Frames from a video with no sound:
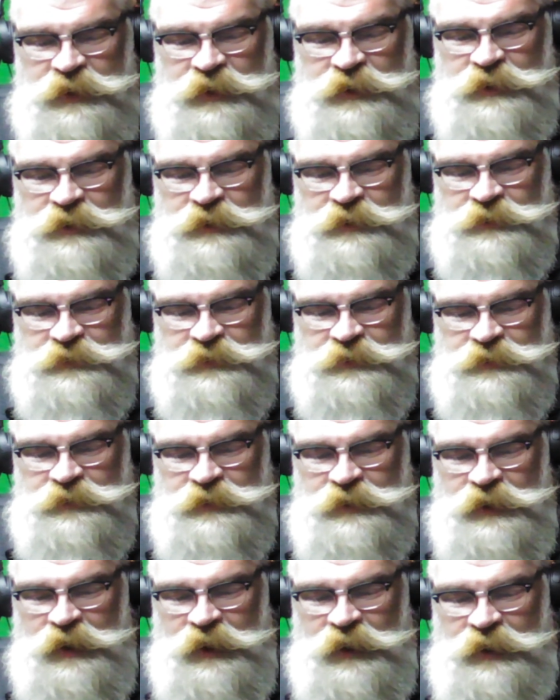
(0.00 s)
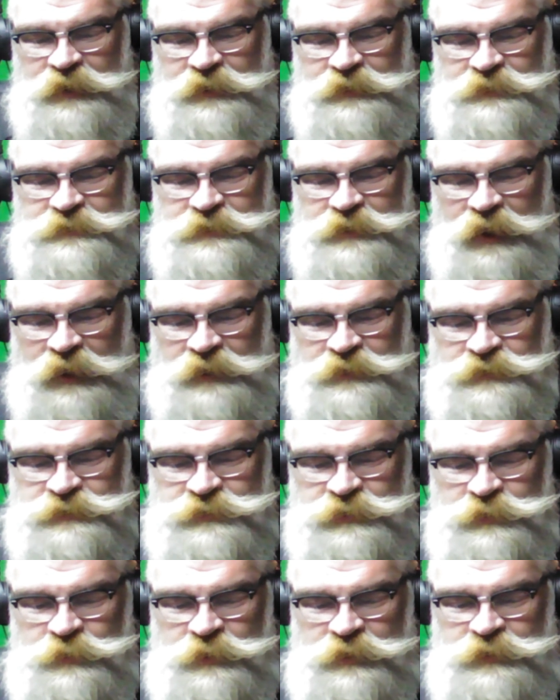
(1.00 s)
Uh, I, I
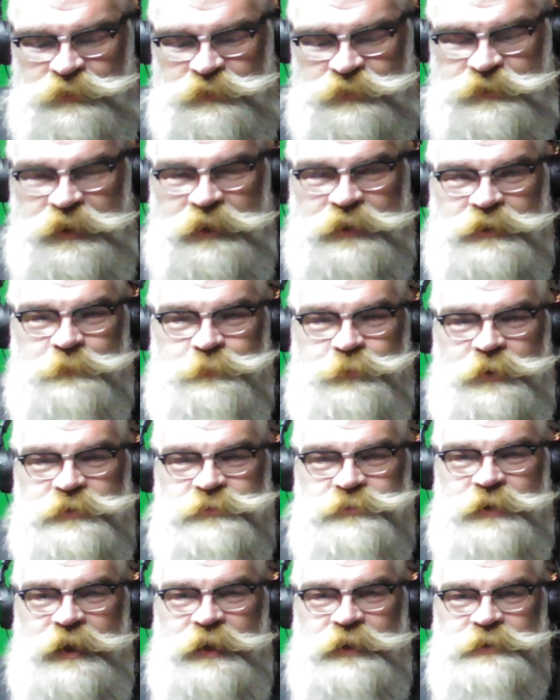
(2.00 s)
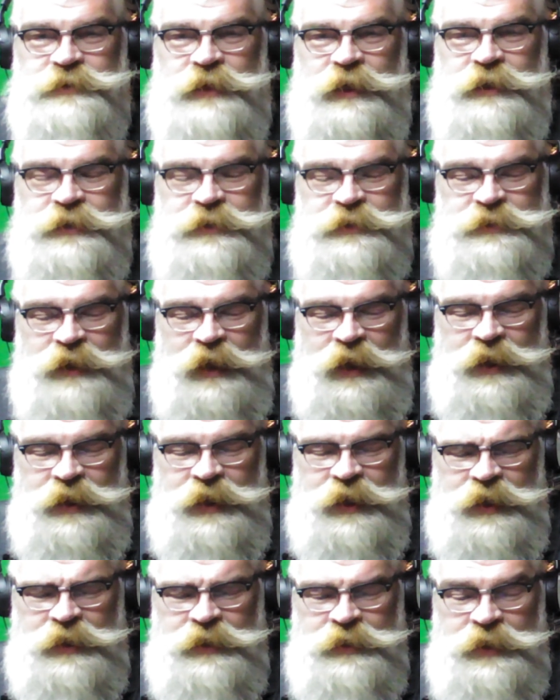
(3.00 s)
do understand depression anxiety.
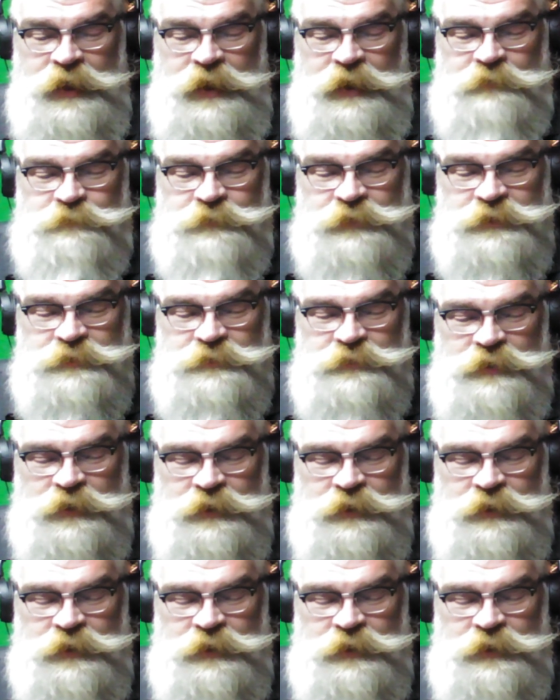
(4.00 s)
I, I have it.